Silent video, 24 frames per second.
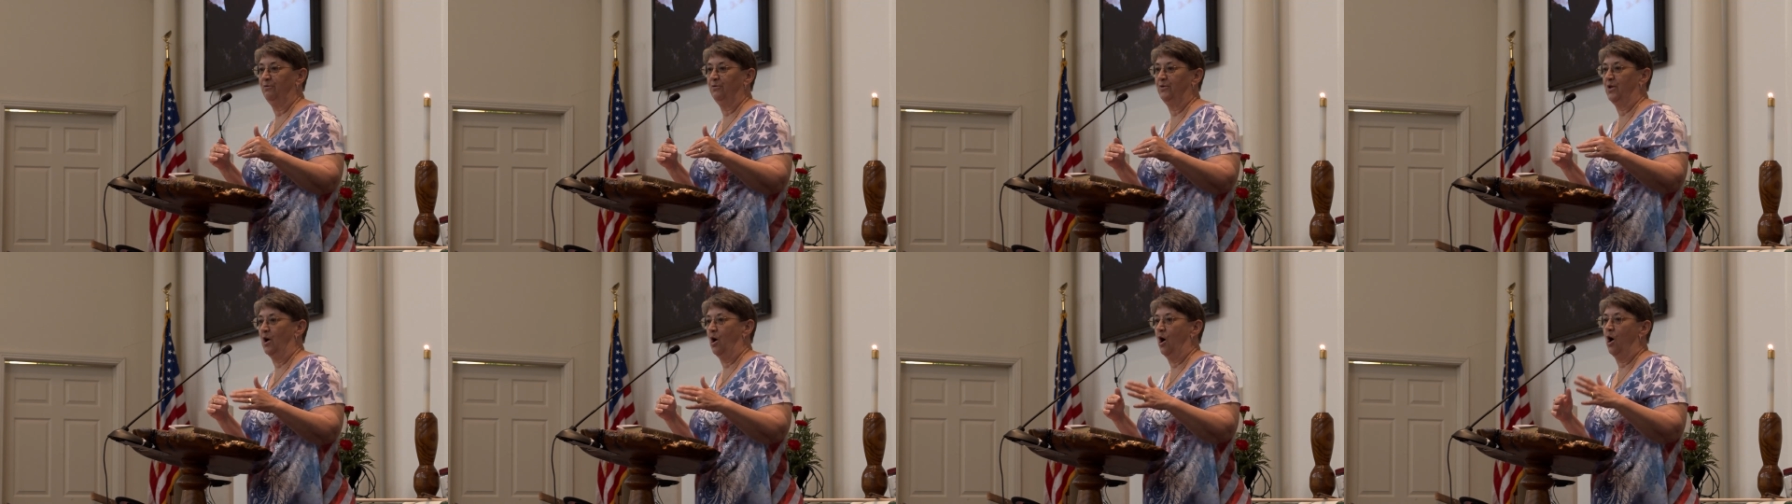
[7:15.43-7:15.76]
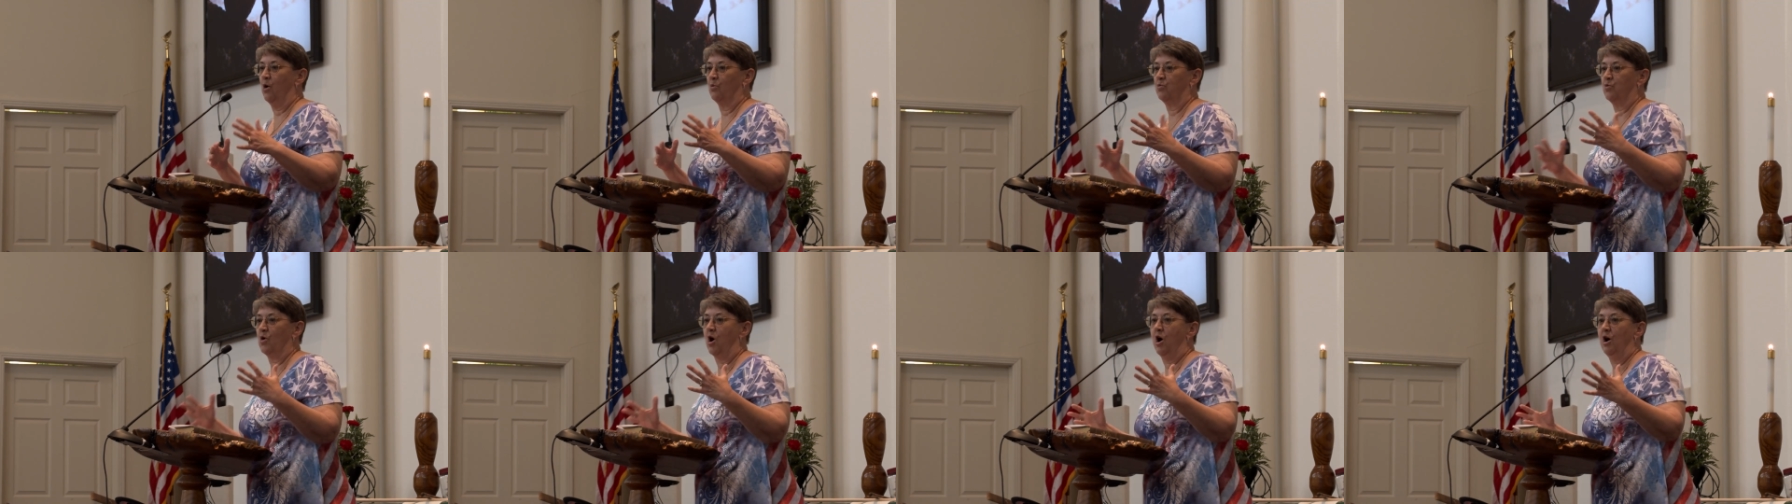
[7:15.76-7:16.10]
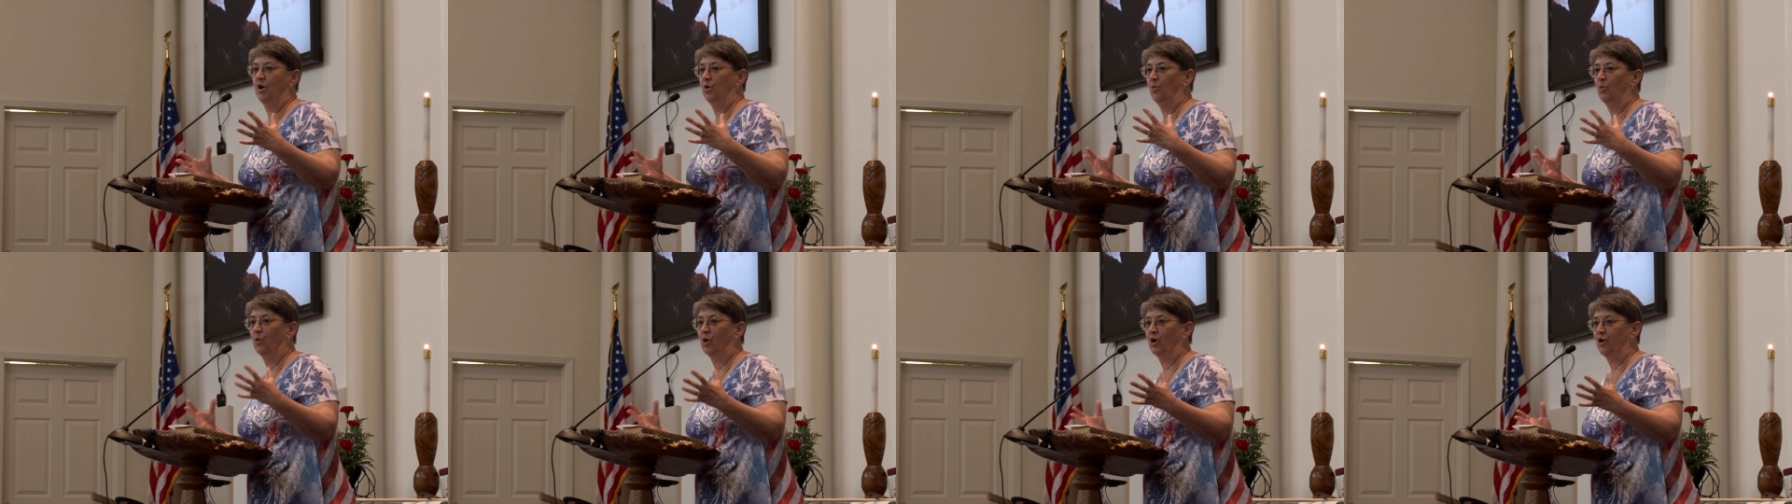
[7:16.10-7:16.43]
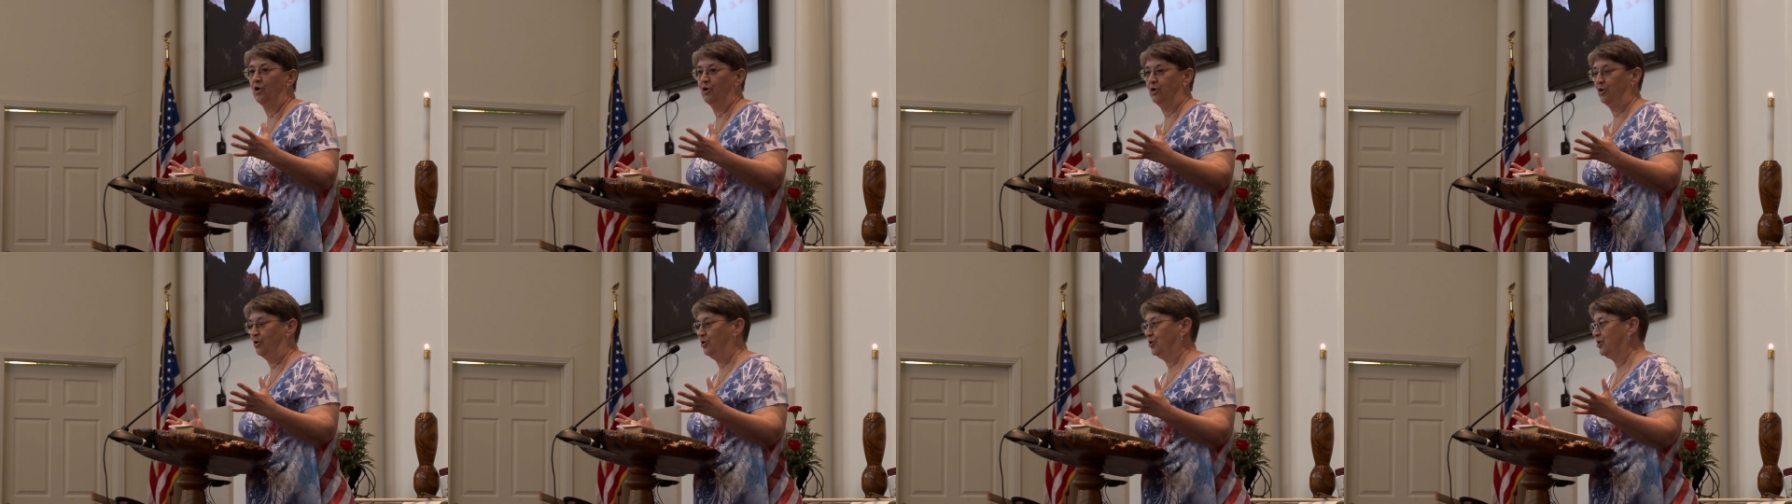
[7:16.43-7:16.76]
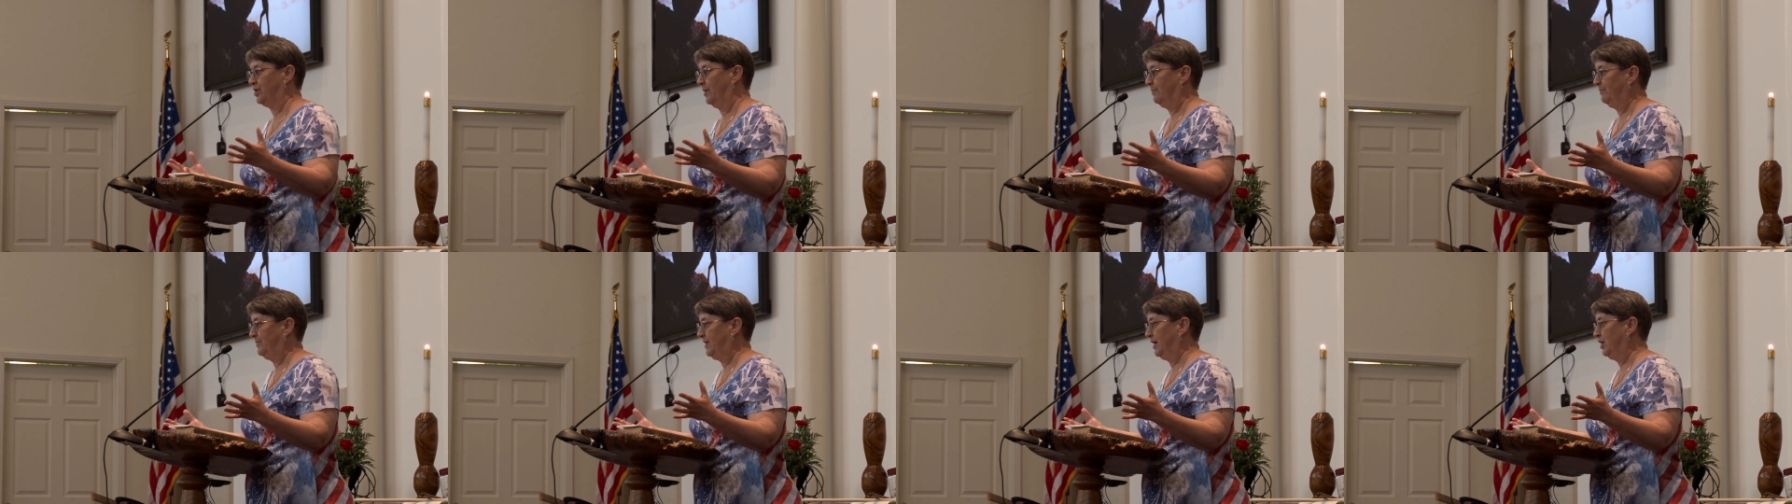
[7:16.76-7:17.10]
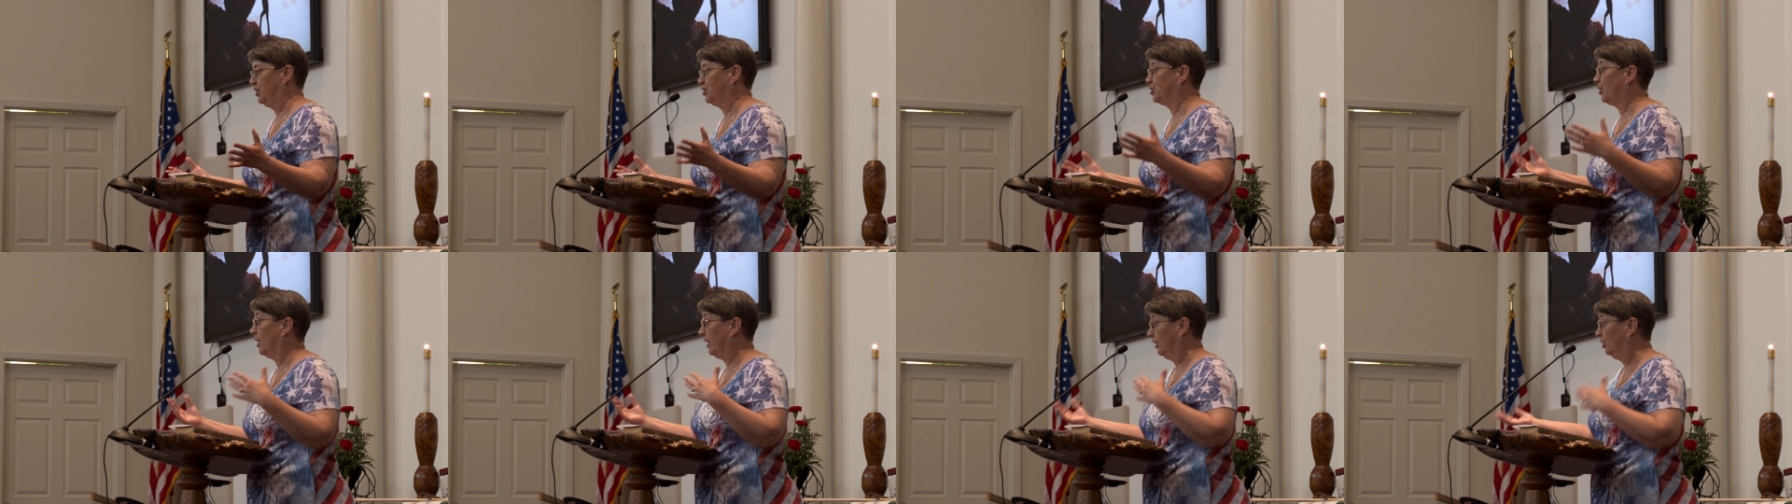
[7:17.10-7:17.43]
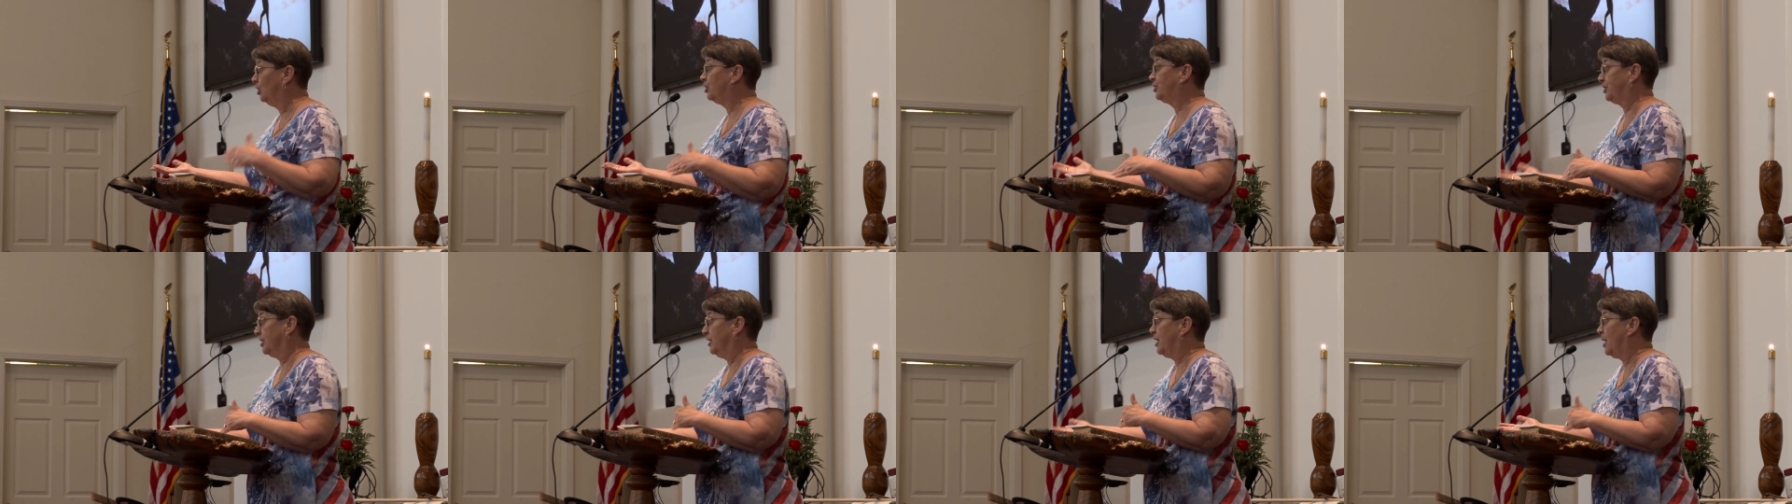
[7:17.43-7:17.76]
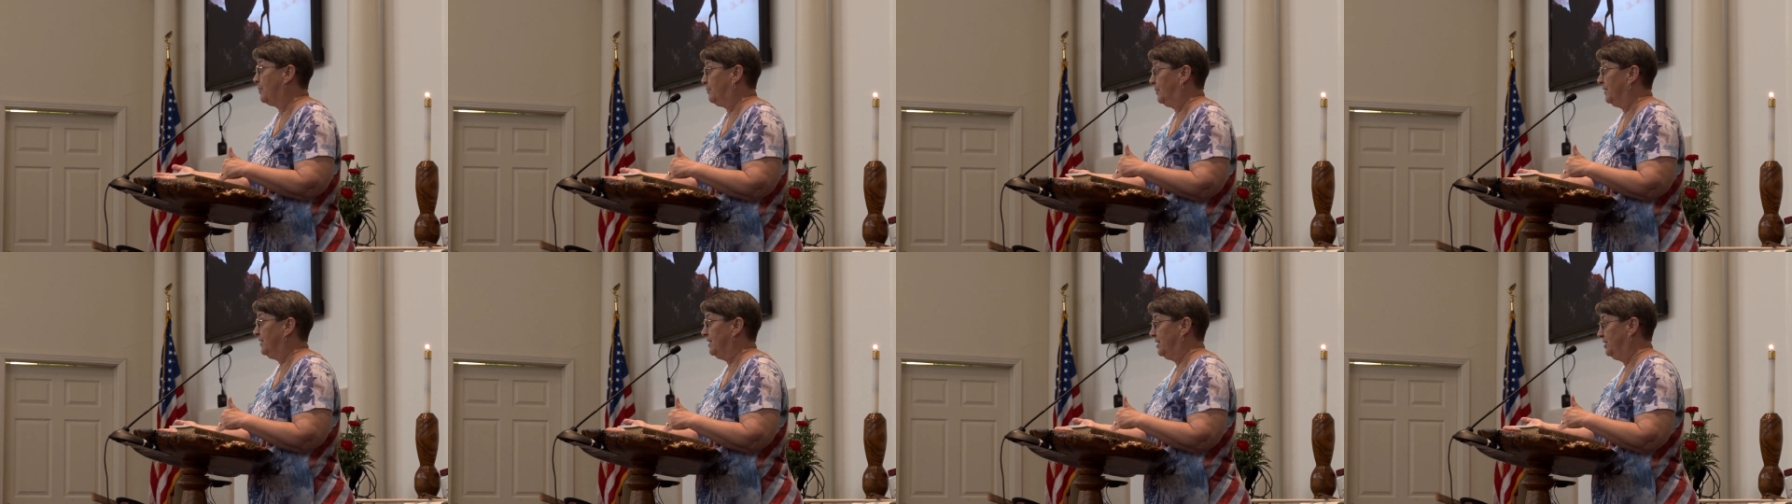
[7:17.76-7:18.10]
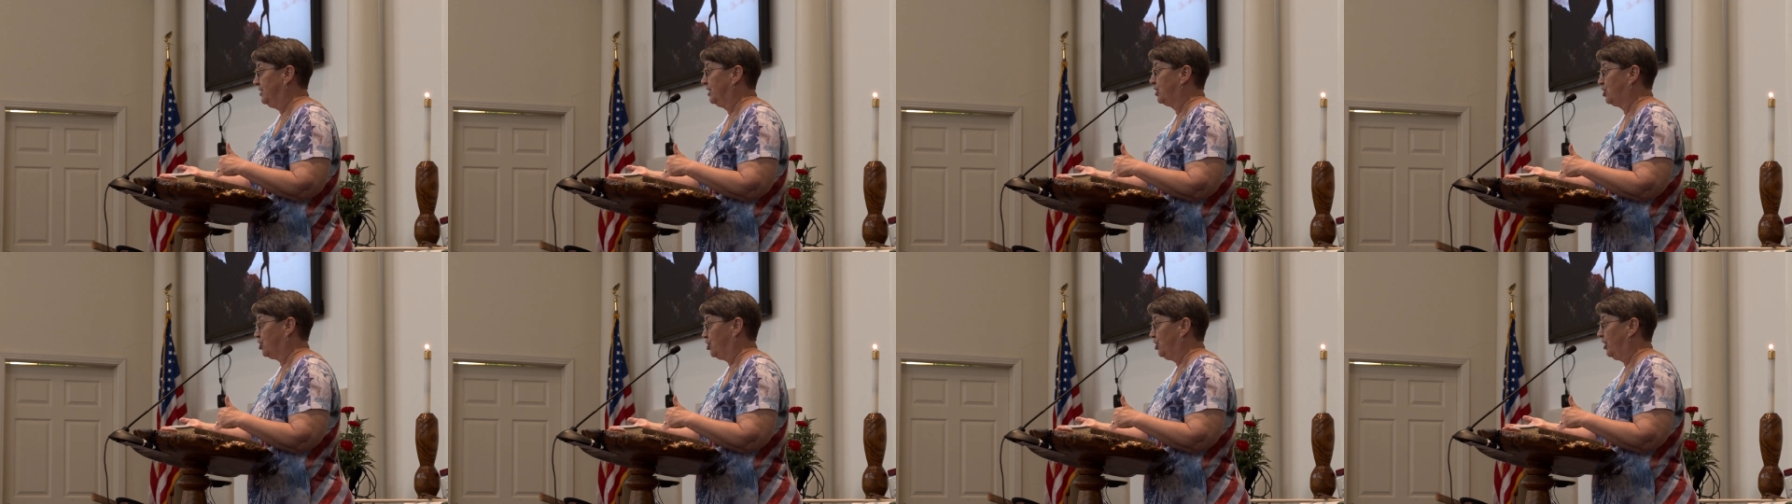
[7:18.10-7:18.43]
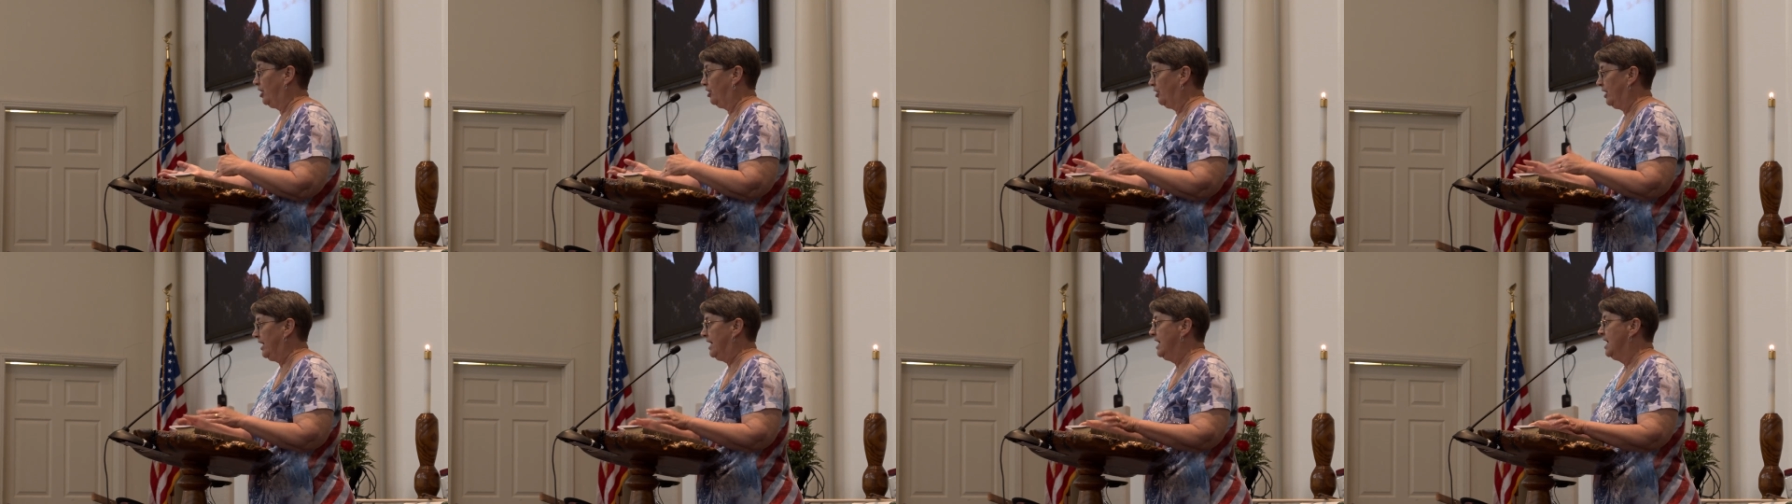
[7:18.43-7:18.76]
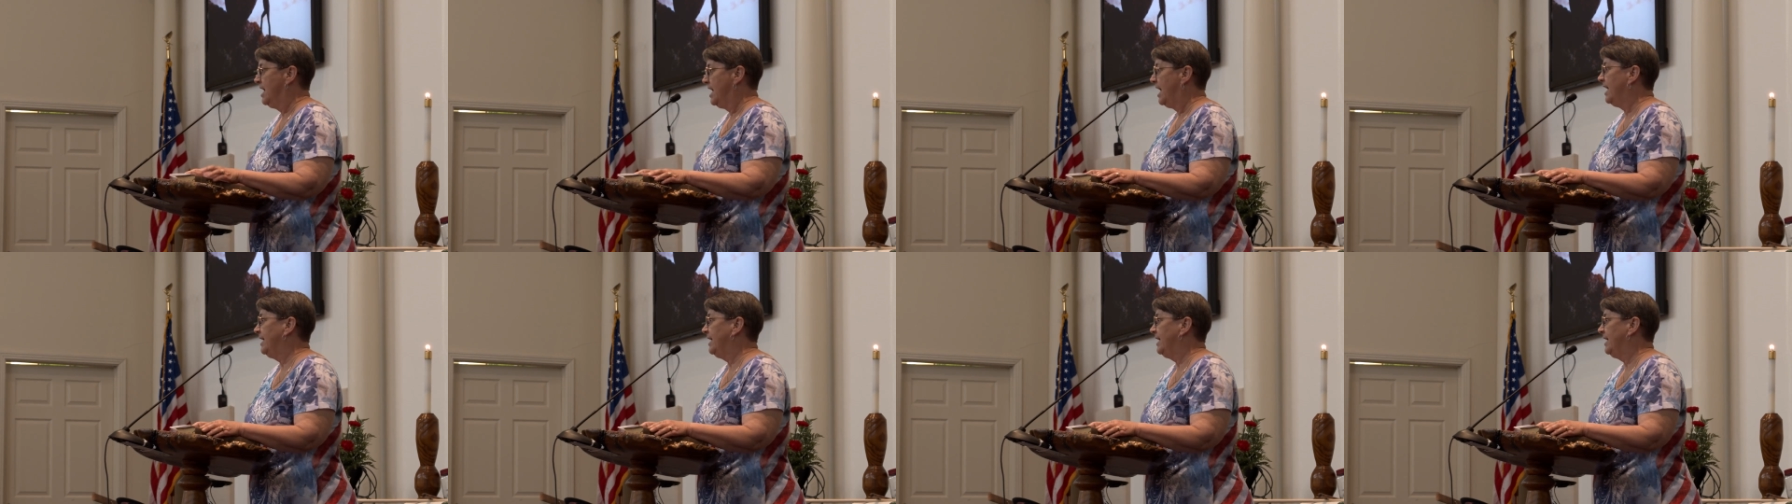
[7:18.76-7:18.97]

the, a wrong word or something so i looked it up in the dictionary